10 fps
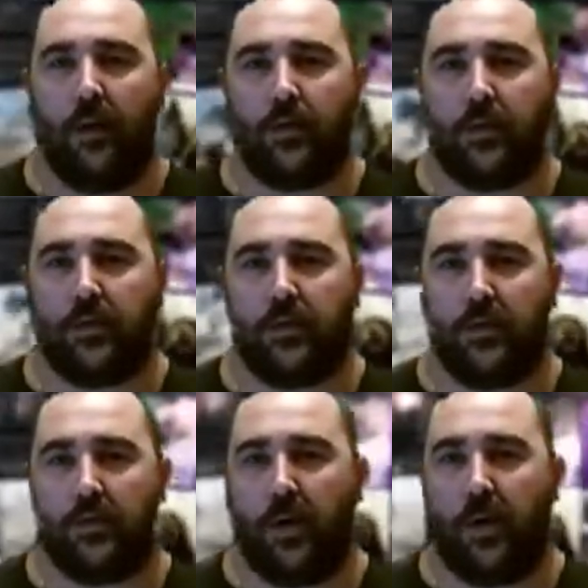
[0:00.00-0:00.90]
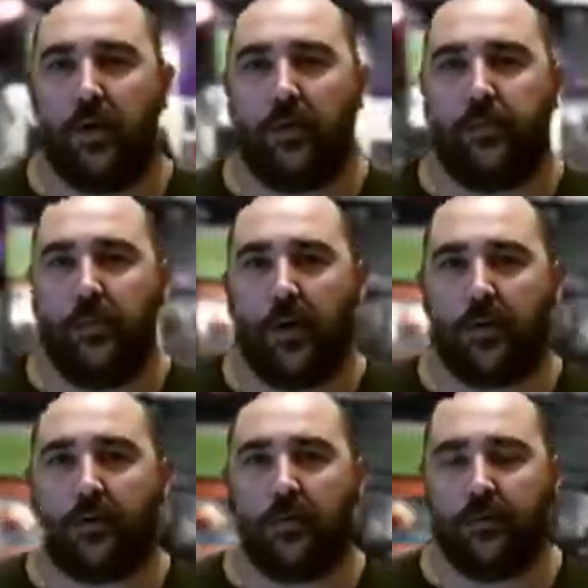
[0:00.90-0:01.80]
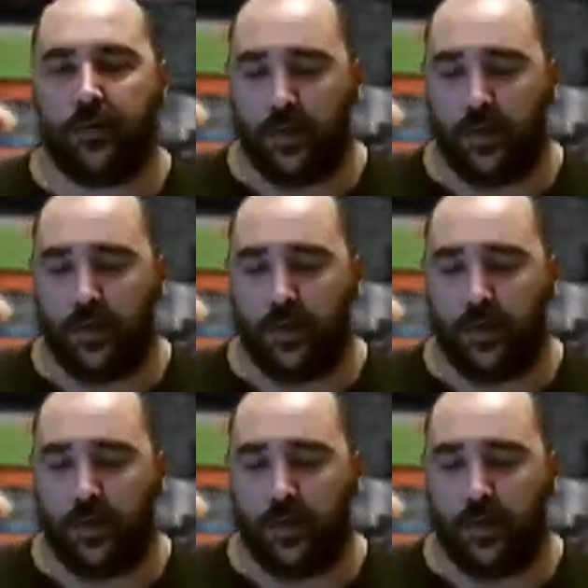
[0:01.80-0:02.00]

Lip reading: which is also owned by Microsoft,